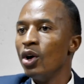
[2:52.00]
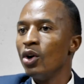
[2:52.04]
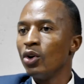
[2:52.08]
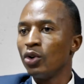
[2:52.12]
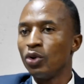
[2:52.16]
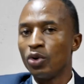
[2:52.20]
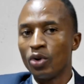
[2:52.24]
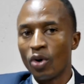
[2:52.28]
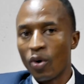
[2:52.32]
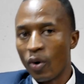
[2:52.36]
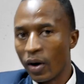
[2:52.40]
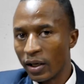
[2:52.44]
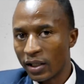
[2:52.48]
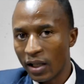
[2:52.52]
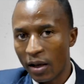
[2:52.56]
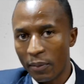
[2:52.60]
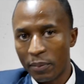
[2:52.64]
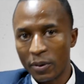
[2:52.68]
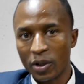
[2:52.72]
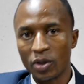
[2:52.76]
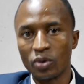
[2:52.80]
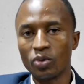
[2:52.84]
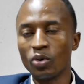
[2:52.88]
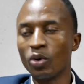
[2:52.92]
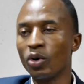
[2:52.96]
You know what
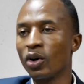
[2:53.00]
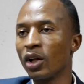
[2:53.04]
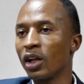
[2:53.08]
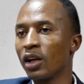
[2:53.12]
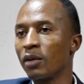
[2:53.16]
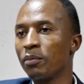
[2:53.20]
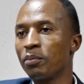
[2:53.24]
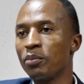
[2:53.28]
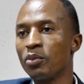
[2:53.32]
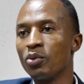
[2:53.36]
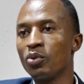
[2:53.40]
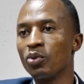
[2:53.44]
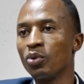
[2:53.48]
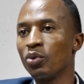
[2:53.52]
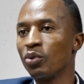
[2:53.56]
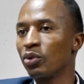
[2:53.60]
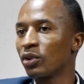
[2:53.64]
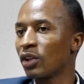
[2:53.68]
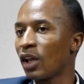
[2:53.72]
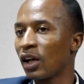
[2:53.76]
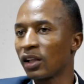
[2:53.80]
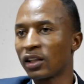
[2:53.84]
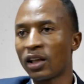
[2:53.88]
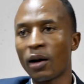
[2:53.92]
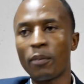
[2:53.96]
happened to Honorable
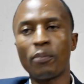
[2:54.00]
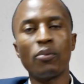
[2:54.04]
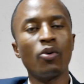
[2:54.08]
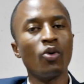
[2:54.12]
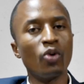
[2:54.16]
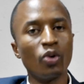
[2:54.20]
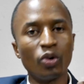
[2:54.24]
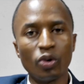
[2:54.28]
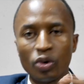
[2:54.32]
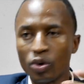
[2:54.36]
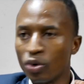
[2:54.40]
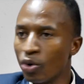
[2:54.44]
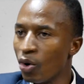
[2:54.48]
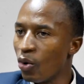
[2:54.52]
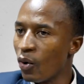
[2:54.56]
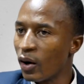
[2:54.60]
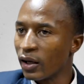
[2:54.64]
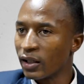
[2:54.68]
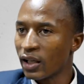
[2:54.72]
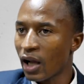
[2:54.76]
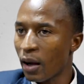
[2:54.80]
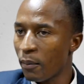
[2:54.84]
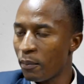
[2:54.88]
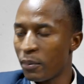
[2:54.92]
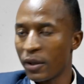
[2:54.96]
Takapulu, you know what
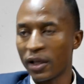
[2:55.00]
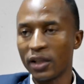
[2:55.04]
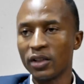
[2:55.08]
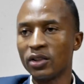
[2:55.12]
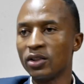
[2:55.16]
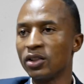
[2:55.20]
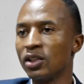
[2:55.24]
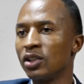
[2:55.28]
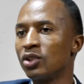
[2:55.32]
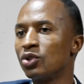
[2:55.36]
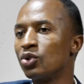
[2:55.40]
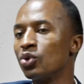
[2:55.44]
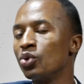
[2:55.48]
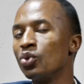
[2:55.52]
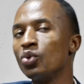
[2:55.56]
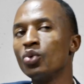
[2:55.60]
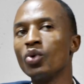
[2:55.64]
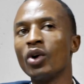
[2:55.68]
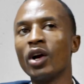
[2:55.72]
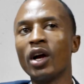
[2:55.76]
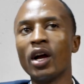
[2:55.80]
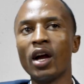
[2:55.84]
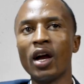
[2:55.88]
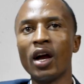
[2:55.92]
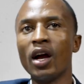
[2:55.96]
happened
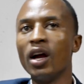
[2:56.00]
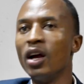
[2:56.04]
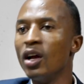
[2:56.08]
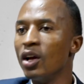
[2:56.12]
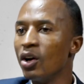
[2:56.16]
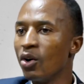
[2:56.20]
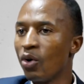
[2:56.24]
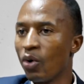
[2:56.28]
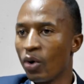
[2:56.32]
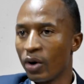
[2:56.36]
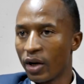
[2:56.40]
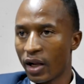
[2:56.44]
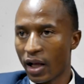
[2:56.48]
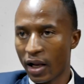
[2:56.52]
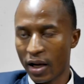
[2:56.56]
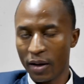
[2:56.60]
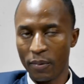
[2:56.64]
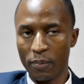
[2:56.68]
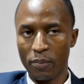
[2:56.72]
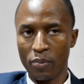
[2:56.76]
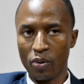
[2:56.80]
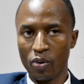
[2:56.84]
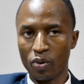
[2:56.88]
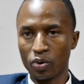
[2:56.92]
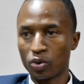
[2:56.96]
to
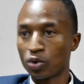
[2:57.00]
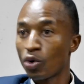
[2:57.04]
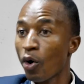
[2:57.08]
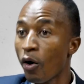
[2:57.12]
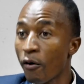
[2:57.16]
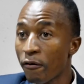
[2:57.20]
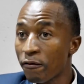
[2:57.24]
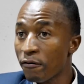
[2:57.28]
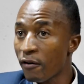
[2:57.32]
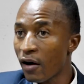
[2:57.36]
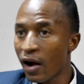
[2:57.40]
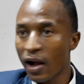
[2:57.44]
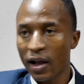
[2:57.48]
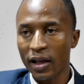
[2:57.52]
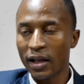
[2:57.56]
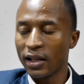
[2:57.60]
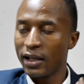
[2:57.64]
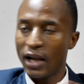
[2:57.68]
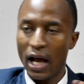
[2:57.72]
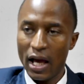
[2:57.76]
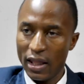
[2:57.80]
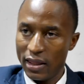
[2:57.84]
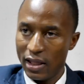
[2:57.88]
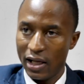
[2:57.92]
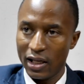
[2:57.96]
Honorable Tofa and
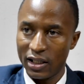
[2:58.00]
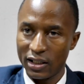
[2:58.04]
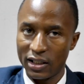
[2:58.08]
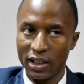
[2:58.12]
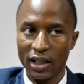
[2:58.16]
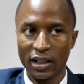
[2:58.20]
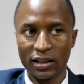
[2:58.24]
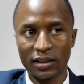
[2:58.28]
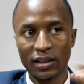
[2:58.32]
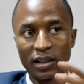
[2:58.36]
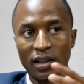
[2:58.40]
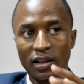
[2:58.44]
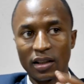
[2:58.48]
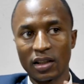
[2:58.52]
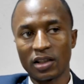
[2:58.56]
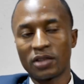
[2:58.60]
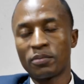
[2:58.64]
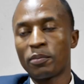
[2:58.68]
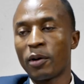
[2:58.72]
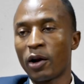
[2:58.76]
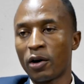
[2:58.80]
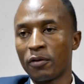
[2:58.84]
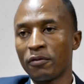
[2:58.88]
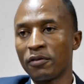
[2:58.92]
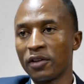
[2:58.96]
other leaders in this
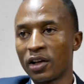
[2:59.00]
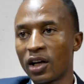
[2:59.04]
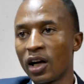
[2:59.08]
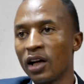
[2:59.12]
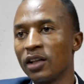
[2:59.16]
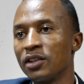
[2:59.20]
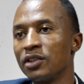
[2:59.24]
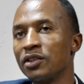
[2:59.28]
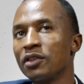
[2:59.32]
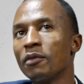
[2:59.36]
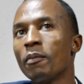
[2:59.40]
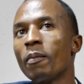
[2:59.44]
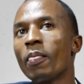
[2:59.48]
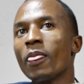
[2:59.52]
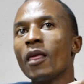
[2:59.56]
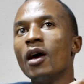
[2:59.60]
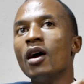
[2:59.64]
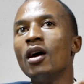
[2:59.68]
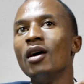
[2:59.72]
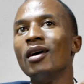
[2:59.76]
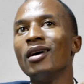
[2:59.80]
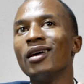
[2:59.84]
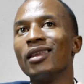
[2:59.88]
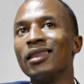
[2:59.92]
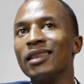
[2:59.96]
part of the country.
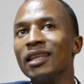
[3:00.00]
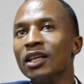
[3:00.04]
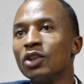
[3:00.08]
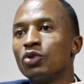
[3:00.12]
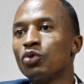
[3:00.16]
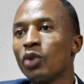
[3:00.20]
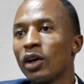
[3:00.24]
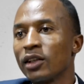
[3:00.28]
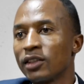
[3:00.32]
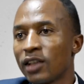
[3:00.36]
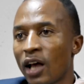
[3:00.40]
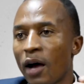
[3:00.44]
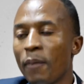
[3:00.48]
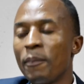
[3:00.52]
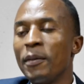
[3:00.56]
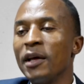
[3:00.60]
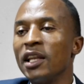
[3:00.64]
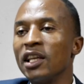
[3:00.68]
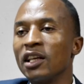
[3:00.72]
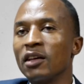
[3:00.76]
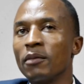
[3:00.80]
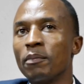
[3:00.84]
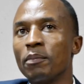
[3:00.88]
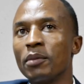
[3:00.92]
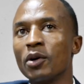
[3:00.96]
This was
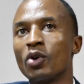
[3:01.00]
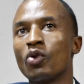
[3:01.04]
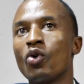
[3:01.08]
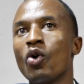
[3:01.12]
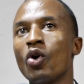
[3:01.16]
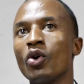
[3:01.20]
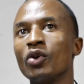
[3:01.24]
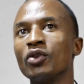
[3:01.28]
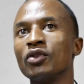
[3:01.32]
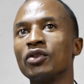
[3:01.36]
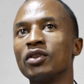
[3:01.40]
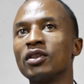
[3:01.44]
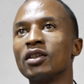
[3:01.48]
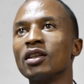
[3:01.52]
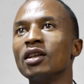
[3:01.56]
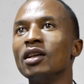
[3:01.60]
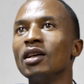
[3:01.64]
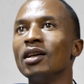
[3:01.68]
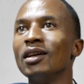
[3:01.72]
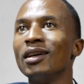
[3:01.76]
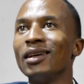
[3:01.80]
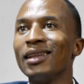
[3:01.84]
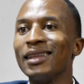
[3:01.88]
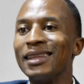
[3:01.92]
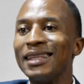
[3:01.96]
happening because
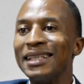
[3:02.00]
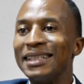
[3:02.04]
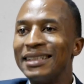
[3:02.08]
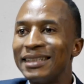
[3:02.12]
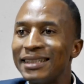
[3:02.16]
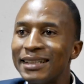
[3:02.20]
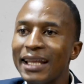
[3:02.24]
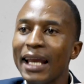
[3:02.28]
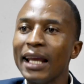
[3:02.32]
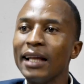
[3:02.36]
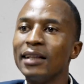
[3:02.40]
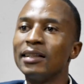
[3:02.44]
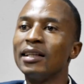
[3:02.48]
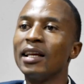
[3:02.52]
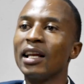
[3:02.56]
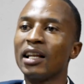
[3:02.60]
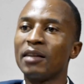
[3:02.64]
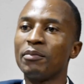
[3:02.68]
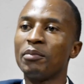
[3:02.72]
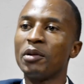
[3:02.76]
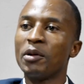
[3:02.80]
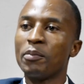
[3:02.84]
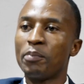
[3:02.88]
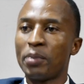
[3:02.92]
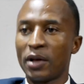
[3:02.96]
the state had
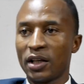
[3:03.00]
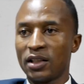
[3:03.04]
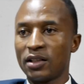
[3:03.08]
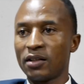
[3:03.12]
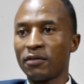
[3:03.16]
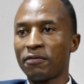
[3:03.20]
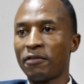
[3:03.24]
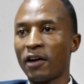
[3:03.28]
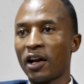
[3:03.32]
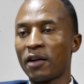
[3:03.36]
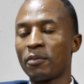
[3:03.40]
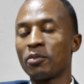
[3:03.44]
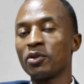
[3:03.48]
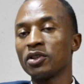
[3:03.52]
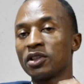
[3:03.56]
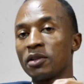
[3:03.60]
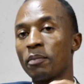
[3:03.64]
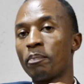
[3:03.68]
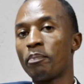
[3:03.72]
been petrified, because the